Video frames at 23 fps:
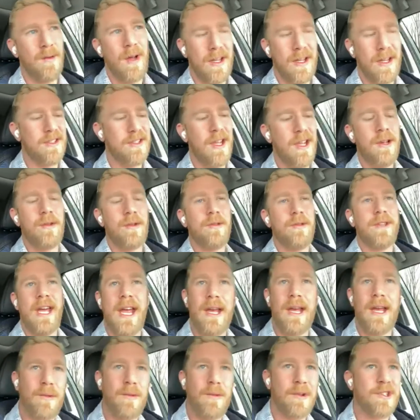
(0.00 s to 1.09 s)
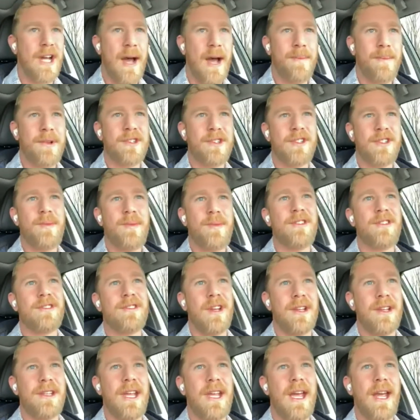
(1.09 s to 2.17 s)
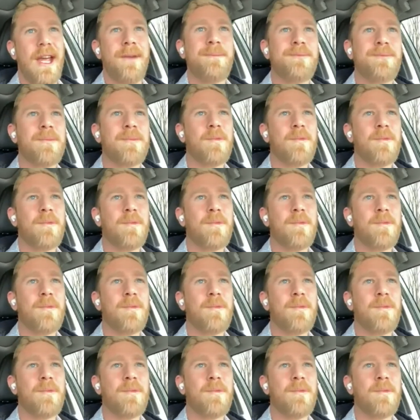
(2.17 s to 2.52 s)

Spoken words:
a single day, which happens to be Sunday,